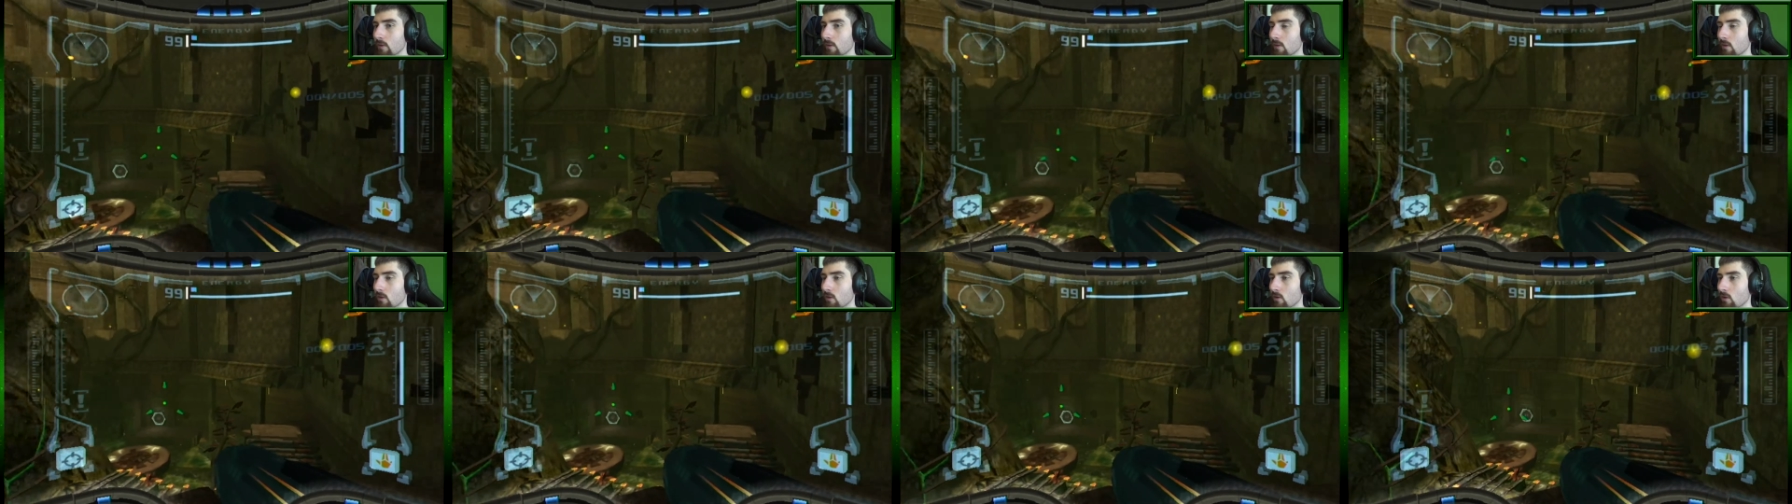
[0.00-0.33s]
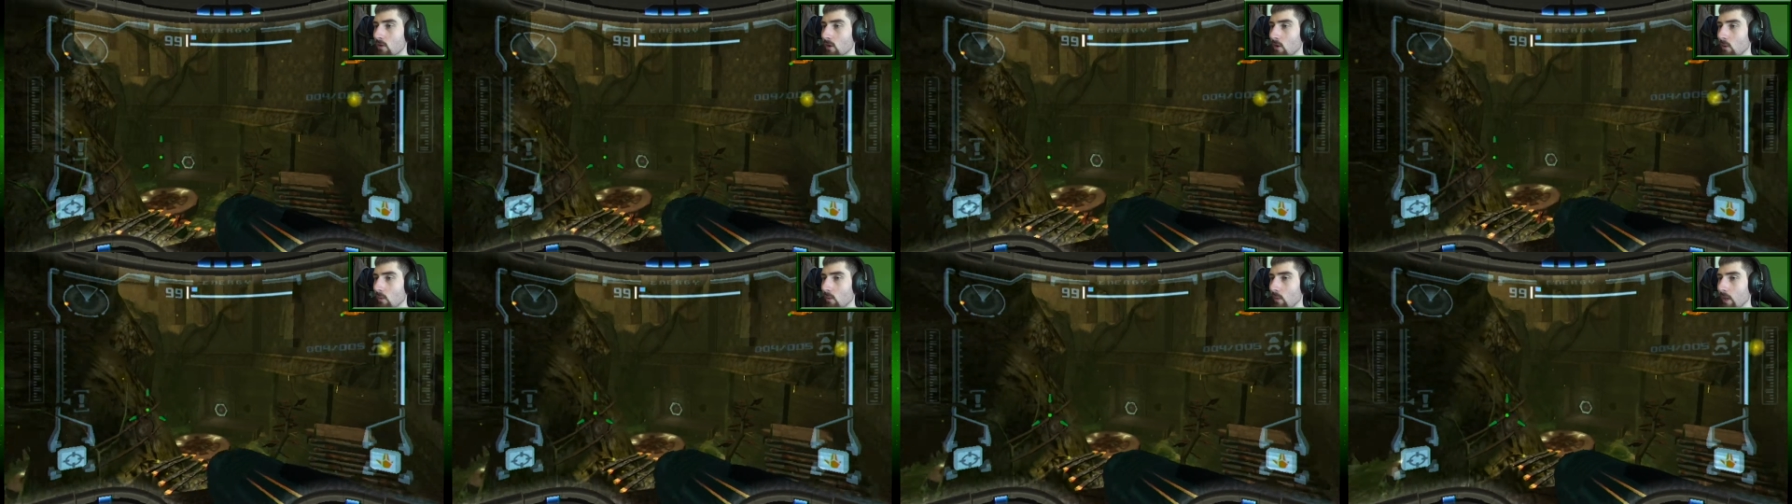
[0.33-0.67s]

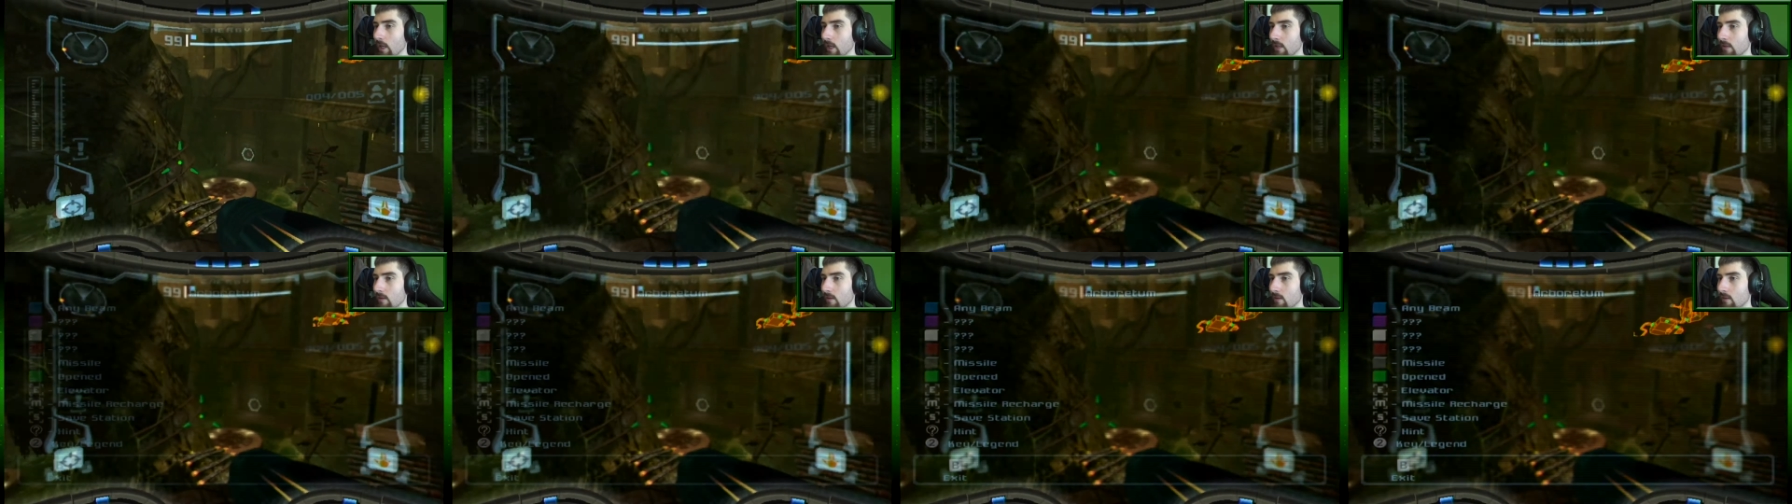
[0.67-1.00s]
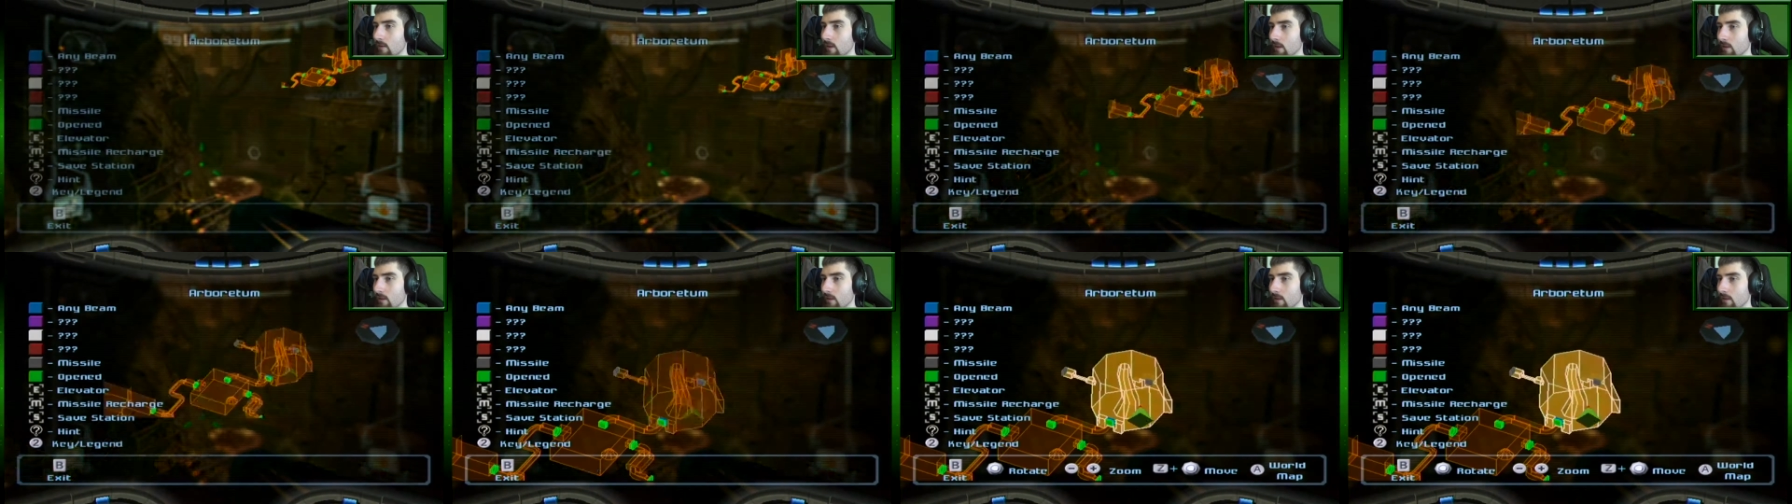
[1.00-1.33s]
So wait,
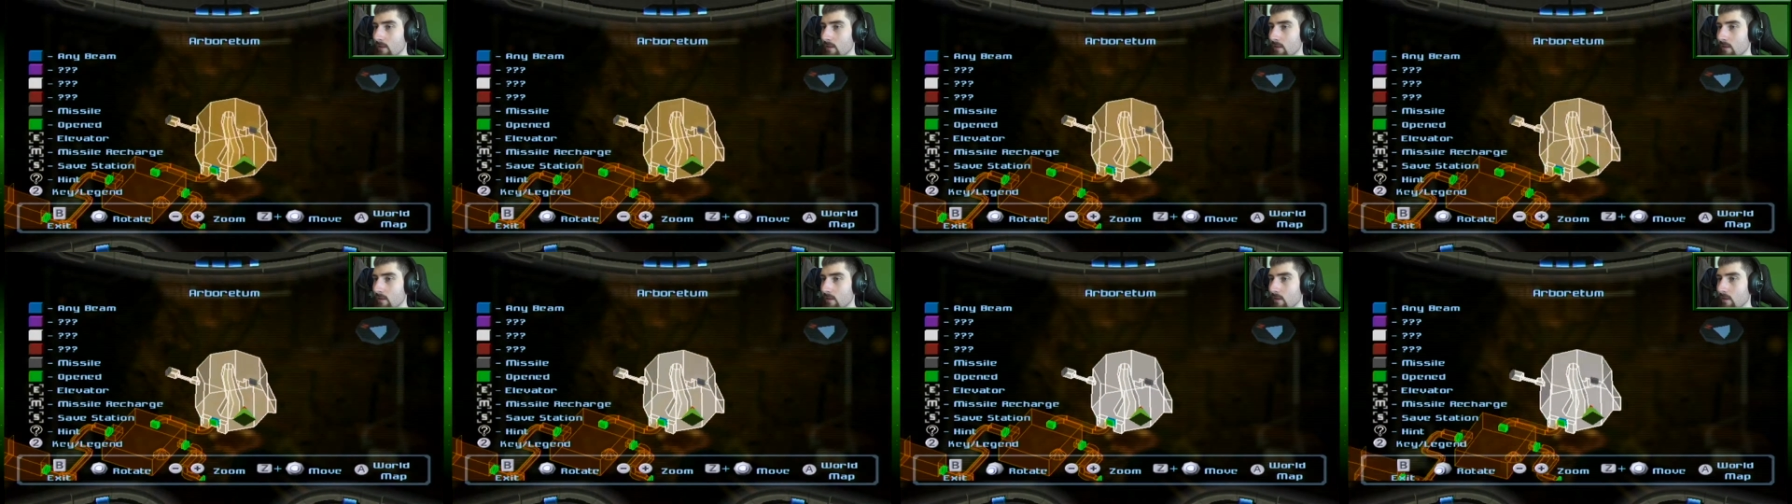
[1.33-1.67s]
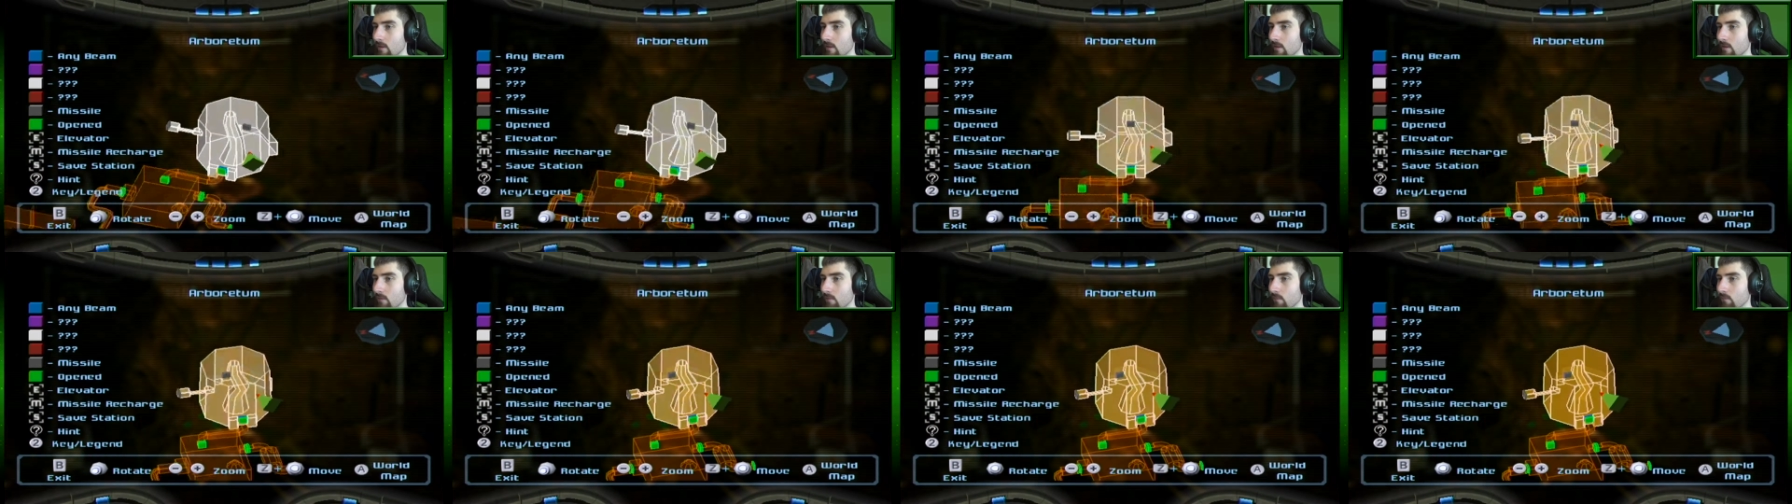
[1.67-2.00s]
there is...
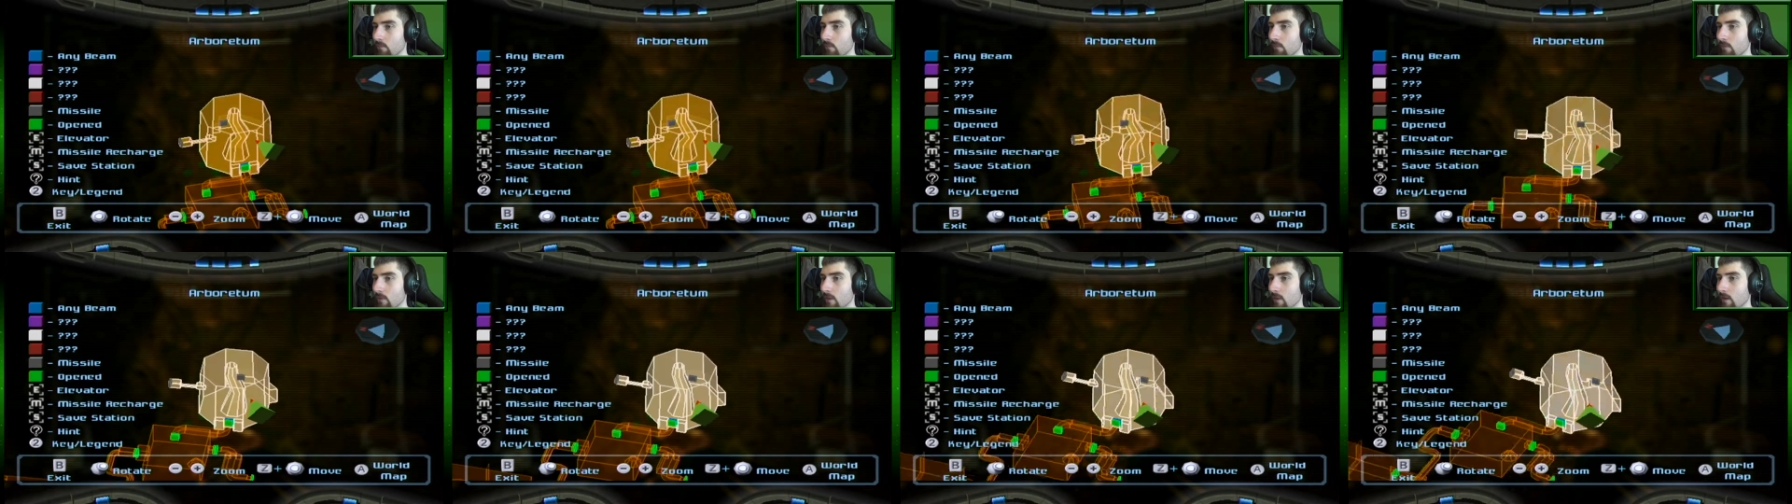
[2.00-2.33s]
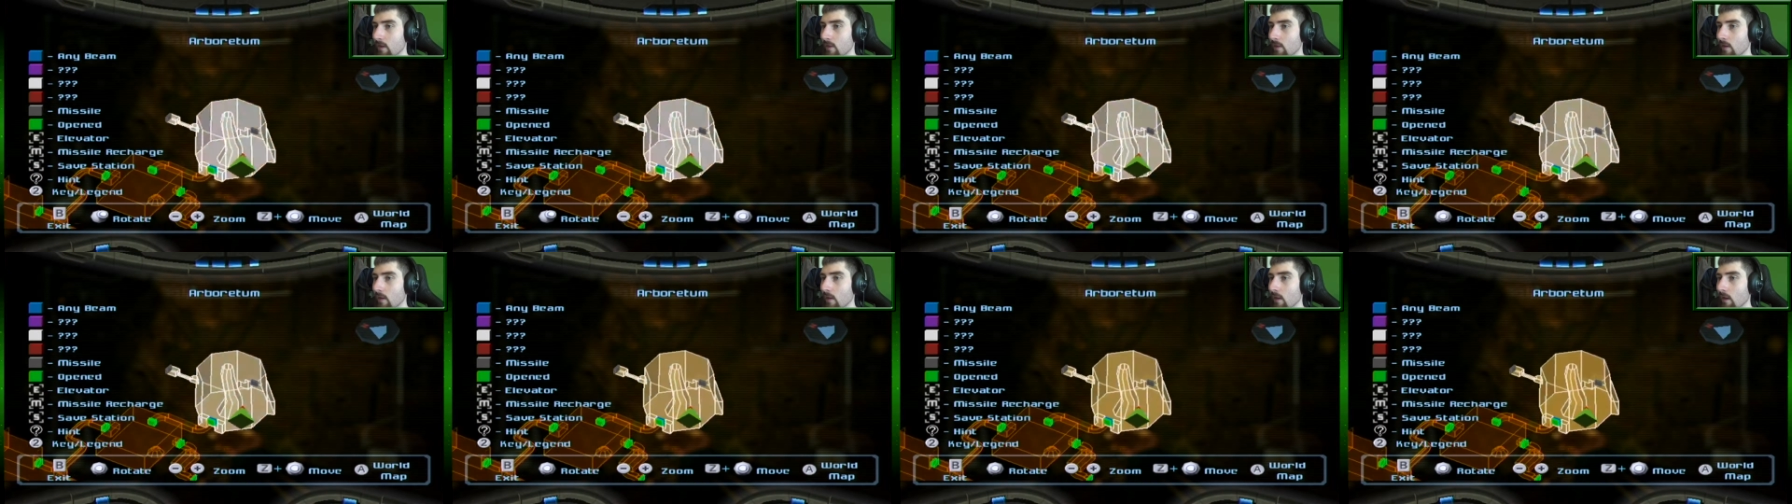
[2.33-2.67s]

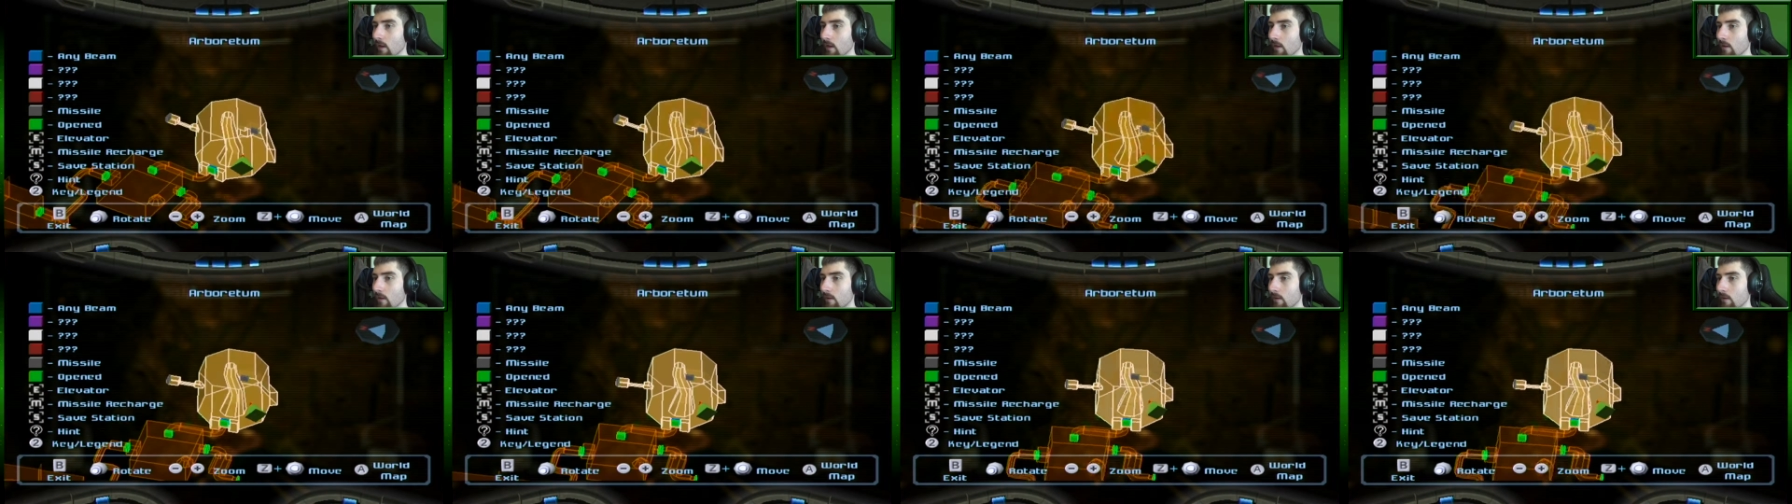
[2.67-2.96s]
Huh.